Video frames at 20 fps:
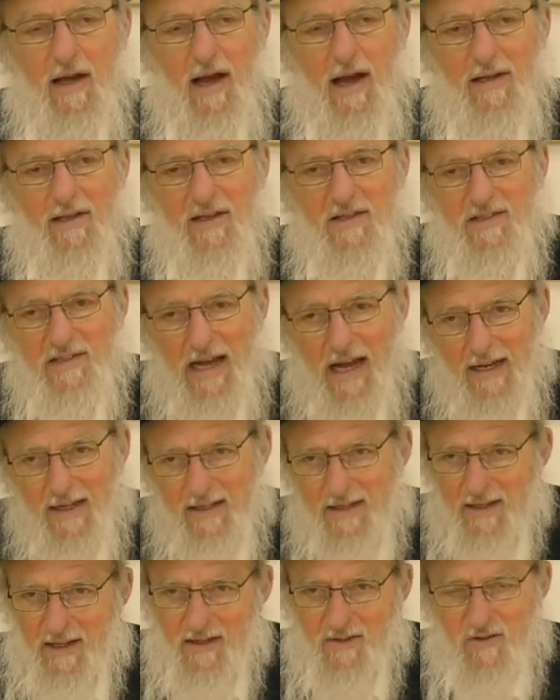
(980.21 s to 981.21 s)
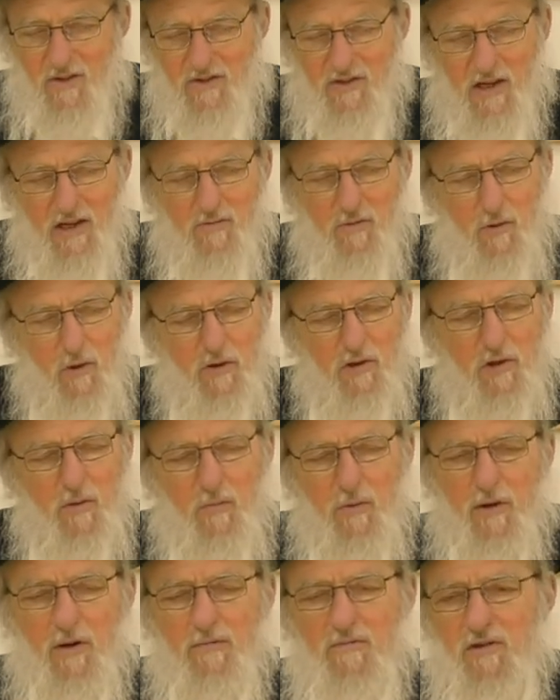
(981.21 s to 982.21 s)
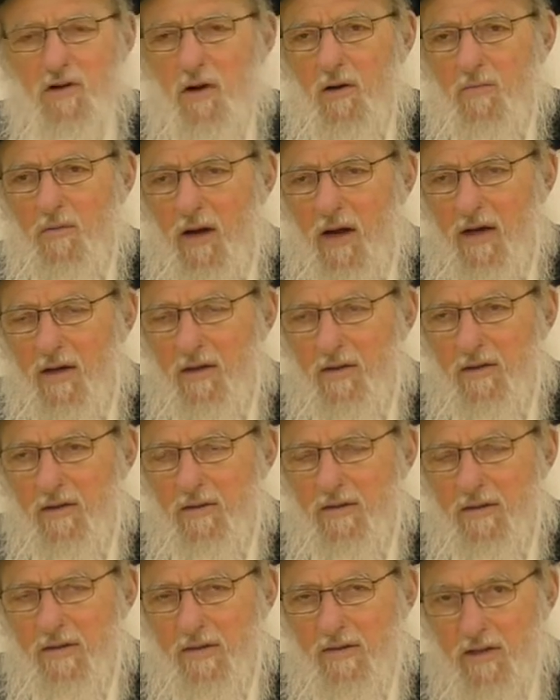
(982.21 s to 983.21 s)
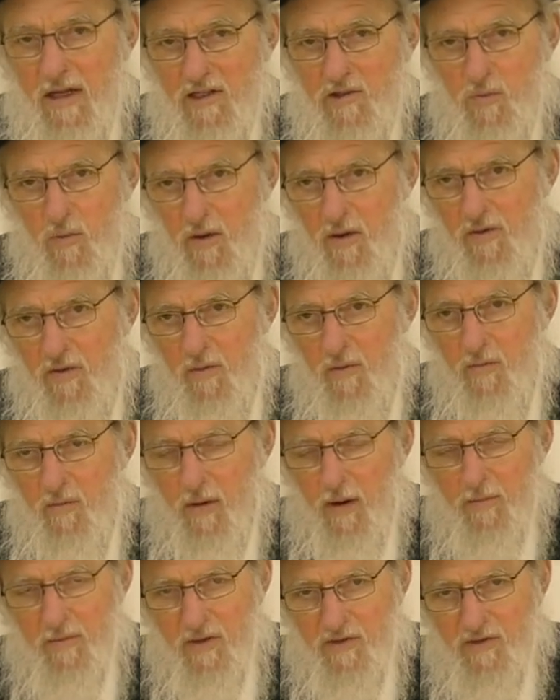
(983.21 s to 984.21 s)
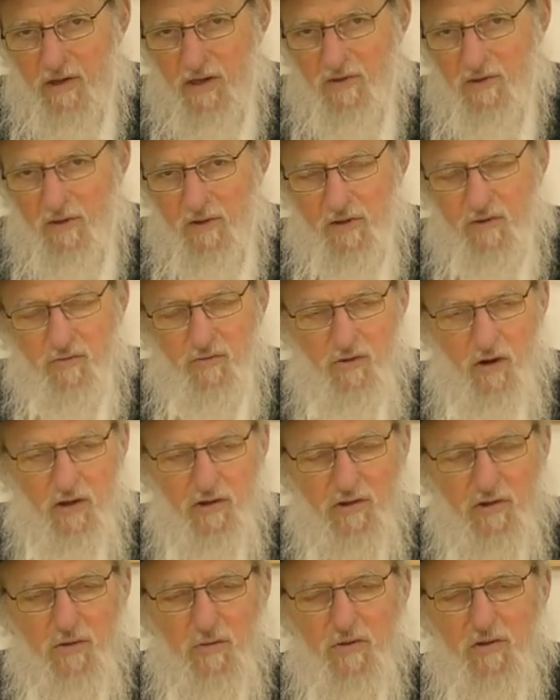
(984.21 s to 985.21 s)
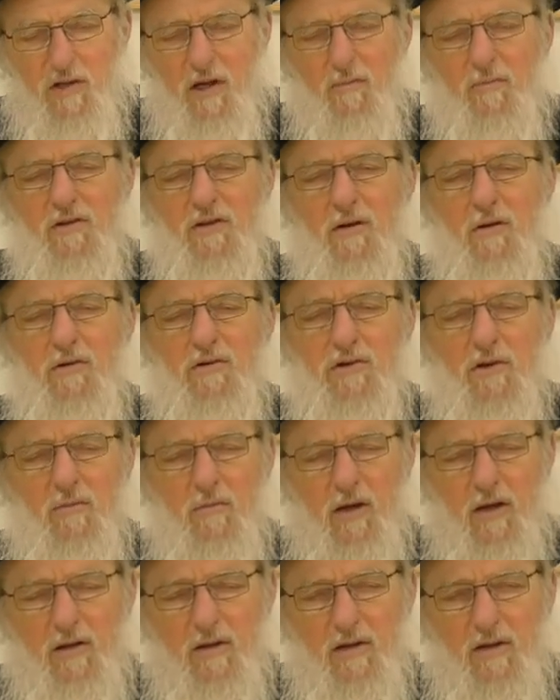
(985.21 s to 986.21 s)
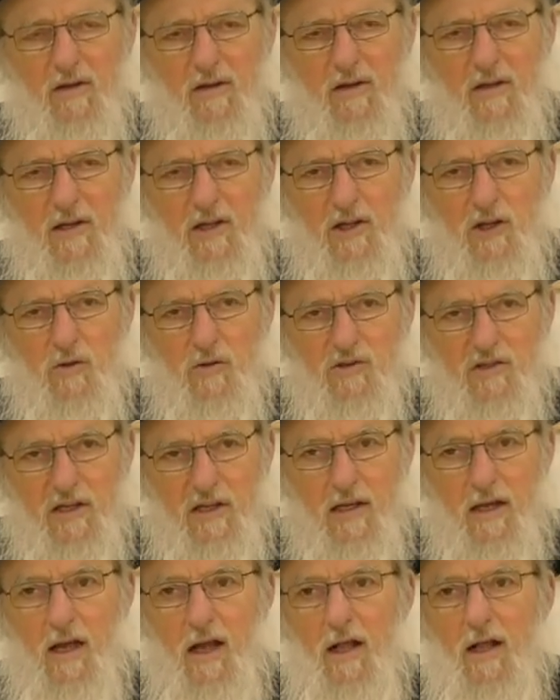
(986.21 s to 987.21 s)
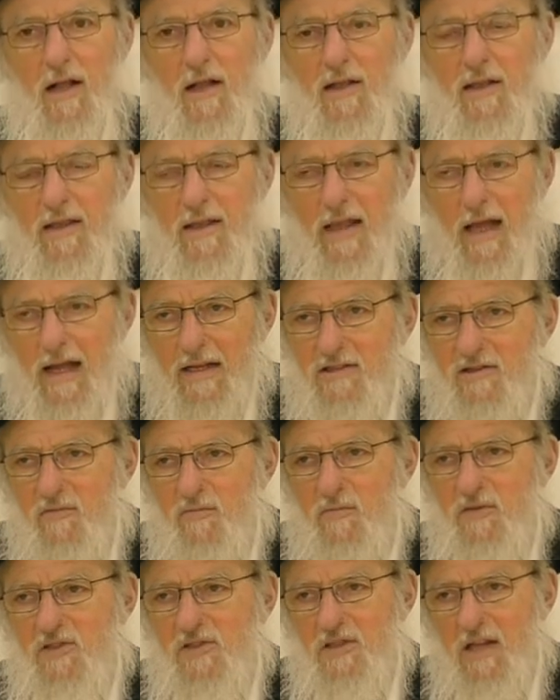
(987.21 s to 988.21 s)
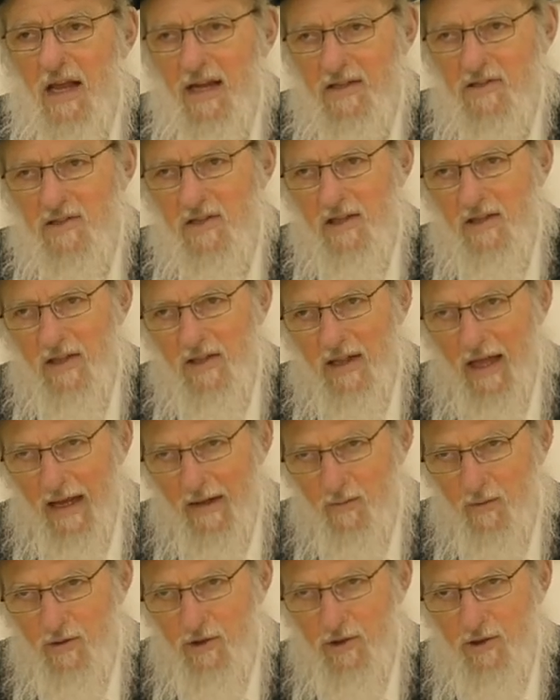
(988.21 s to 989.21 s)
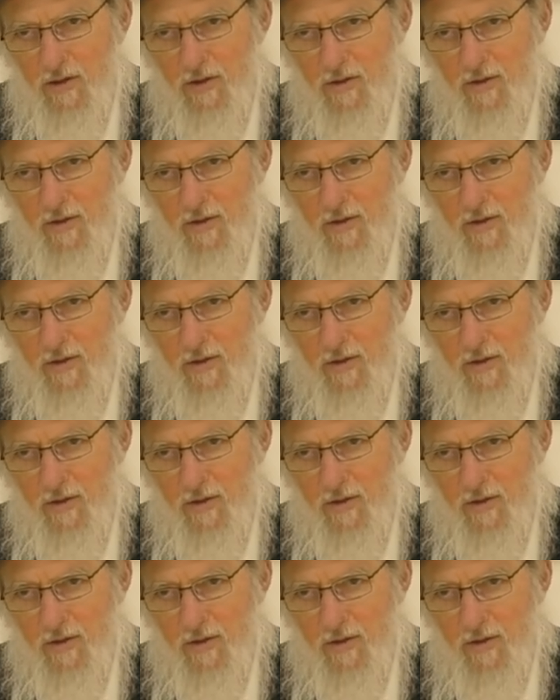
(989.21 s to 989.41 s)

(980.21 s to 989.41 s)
And the second is, he says, you look in the book of Jeremiah, that's where the Barbanel says in the introduction to his commentary on Jeremiah, you'll see lots of mistakes in the language.